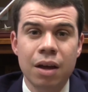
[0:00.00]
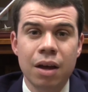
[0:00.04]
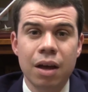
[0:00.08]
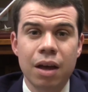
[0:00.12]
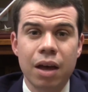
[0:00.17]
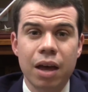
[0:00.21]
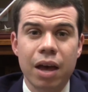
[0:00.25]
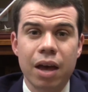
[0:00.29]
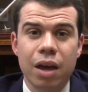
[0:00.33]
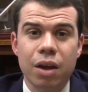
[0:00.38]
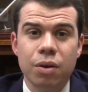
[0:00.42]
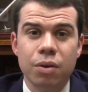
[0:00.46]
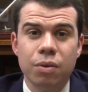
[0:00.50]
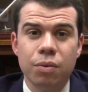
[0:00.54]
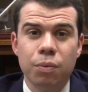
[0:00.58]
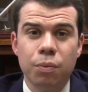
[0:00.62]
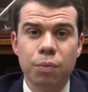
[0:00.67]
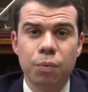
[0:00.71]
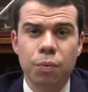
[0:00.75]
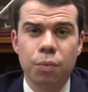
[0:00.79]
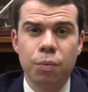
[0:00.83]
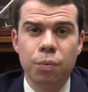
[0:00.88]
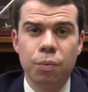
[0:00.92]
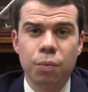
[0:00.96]
And
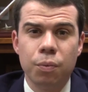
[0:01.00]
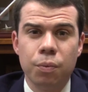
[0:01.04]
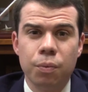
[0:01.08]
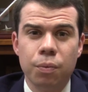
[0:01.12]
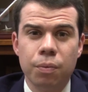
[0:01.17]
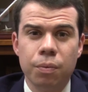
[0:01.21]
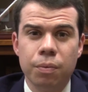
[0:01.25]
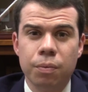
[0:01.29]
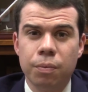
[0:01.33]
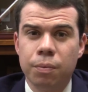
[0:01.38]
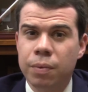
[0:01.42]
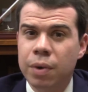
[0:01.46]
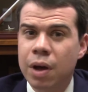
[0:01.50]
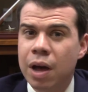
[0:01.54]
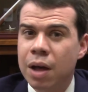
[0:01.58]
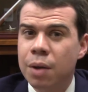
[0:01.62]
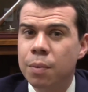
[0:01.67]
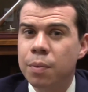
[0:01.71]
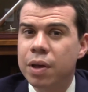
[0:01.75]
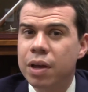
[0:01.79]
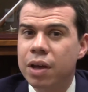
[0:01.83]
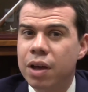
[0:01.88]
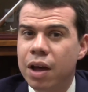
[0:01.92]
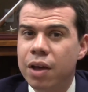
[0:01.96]
while
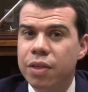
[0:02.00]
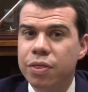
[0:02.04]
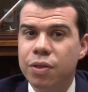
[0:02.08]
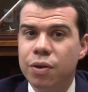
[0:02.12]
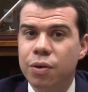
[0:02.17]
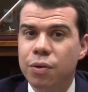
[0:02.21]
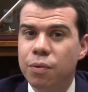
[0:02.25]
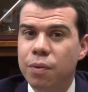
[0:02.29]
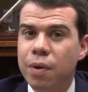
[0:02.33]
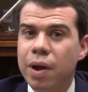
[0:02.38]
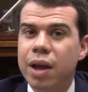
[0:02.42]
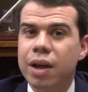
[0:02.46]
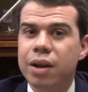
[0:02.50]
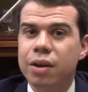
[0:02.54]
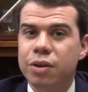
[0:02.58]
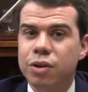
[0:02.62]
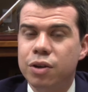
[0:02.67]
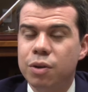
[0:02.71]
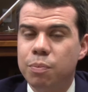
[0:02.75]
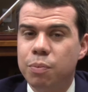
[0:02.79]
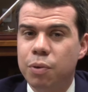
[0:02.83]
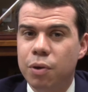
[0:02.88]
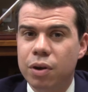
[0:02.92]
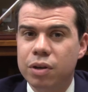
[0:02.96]
we got the grant
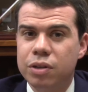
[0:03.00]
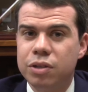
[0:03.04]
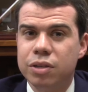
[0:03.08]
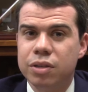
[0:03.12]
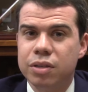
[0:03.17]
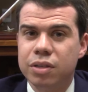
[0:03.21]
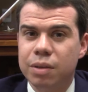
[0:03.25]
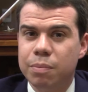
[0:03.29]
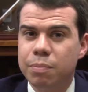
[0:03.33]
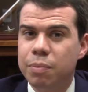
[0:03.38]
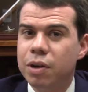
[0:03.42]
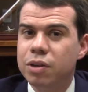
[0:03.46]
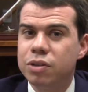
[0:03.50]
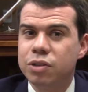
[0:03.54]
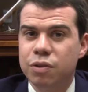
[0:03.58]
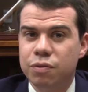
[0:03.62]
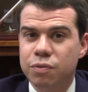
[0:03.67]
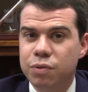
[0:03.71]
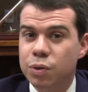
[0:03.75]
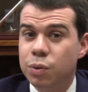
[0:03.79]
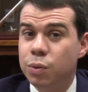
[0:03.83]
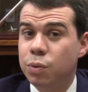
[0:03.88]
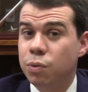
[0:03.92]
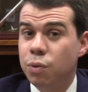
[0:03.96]
to purchase a bunch of
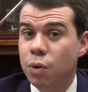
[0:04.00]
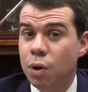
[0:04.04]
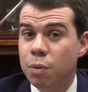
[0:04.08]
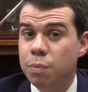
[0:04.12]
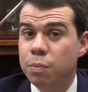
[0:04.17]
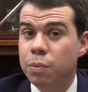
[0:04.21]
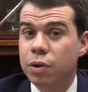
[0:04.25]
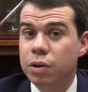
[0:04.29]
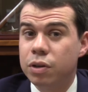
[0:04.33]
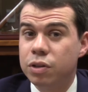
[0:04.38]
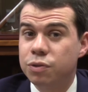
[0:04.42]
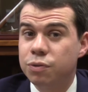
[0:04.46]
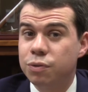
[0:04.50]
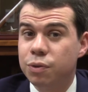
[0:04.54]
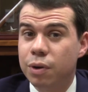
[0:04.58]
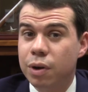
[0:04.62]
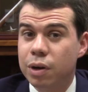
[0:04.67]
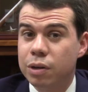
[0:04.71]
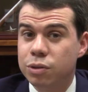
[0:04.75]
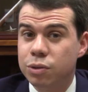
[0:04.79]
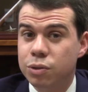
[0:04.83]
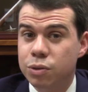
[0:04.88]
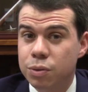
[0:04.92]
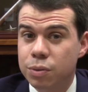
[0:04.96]
new Chromebooks for
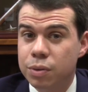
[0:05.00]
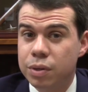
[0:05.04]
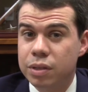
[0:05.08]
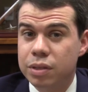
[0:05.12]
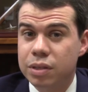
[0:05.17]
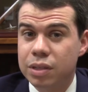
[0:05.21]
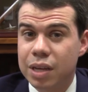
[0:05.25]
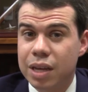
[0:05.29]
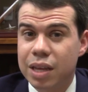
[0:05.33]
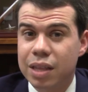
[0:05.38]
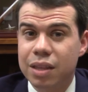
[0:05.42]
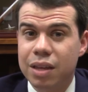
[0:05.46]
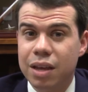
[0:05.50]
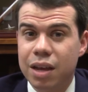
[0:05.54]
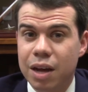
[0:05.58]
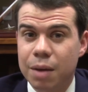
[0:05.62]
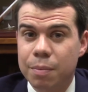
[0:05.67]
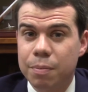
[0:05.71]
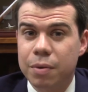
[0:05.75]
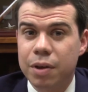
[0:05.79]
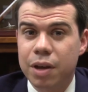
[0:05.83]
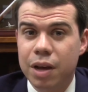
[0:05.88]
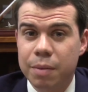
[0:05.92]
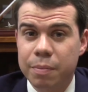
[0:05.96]
our students in the
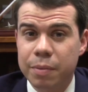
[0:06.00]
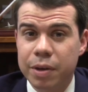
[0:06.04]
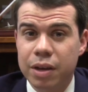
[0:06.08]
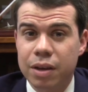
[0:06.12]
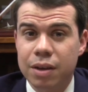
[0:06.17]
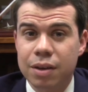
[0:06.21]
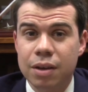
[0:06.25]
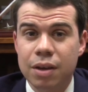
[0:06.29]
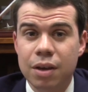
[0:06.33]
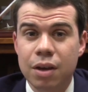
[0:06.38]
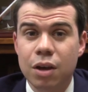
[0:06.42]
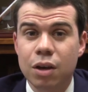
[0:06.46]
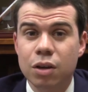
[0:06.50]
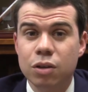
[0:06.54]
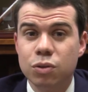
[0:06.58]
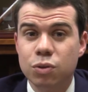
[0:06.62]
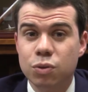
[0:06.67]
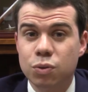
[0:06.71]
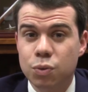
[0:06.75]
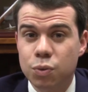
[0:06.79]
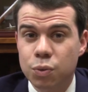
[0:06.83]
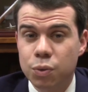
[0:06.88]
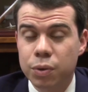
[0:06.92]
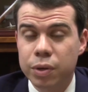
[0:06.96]
upcoming
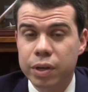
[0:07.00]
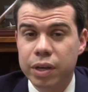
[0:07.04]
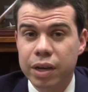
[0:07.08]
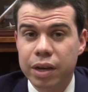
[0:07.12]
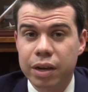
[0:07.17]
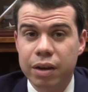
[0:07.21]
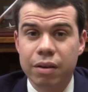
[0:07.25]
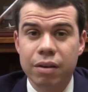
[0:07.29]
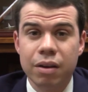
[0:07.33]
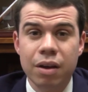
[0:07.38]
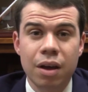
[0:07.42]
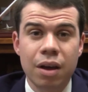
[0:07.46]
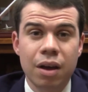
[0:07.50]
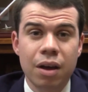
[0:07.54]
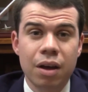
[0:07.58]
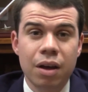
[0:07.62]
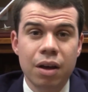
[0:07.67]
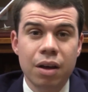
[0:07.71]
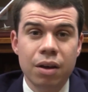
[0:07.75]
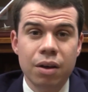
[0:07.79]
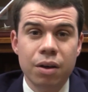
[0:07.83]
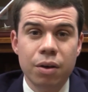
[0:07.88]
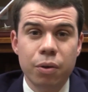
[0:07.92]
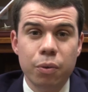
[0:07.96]
school year,
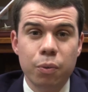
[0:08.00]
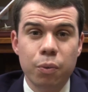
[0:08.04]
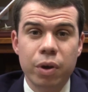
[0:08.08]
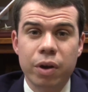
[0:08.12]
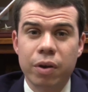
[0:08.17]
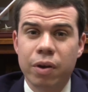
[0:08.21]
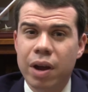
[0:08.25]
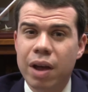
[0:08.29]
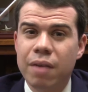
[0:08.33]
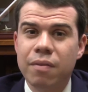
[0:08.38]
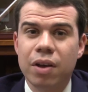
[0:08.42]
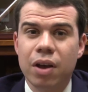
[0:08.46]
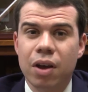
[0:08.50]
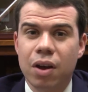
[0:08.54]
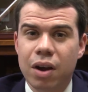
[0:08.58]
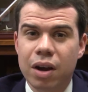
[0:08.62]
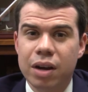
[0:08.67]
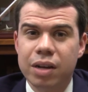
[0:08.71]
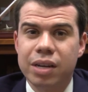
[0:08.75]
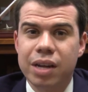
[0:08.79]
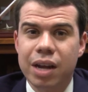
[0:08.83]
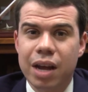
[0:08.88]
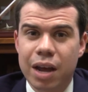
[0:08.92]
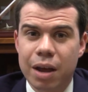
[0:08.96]
we are having a
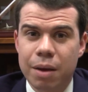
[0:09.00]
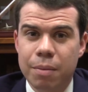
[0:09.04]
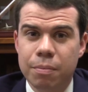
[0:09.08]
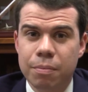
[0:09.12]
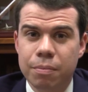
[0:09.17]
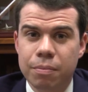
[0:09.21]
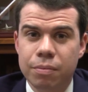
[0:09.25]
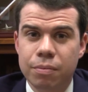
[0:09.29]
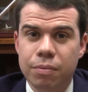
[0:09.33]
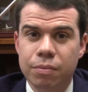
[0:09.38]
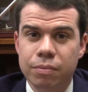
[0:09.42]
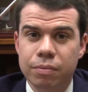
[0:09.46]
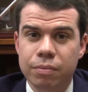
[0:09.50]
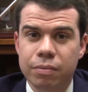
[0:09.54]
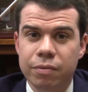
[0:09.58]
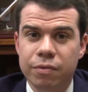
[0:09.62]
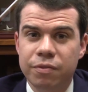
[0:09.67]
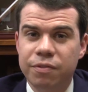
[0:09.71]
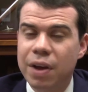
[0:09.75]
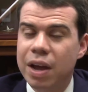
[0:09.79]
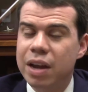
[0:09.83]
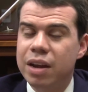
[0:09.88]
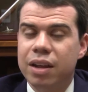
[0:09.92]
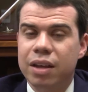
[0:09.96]
hard time
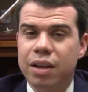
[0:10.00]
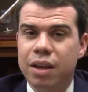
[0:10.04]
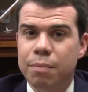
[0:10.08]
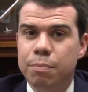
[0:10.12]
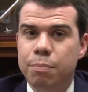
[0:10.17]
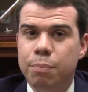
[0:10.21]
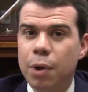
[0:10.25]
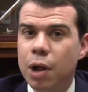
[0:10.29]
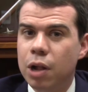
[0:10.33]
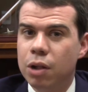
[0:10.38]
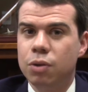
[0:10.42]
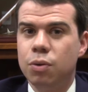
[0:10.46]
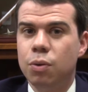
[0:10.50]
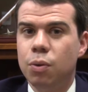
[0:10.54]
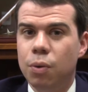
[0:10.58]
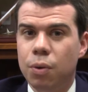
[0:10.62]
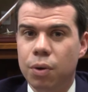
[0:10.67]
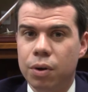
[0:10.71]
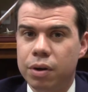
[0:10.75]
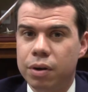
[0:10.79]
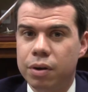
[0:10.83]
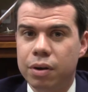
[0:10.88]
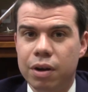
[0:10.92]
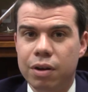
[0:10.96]
finding a bulk
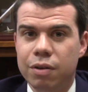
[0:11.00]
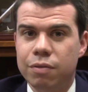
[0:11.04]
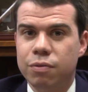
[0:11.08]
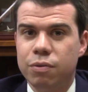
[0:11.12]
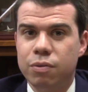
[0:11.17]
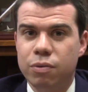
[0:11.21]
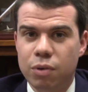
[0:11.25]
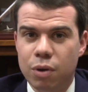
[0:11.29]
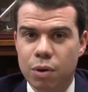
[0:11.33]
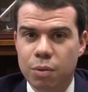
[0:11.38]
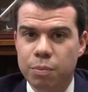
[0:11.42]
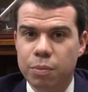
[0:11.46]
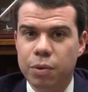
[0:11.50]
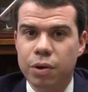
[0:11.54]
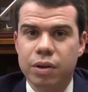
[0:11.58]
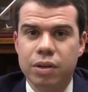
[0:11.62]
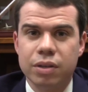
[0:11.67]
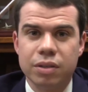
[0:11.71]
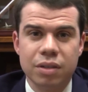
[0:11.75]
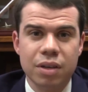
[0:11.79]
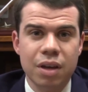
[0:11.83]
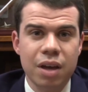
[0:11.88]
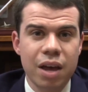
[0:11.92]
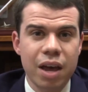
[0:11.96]
order of
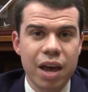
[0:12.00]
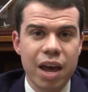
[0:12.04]
Chromebooks.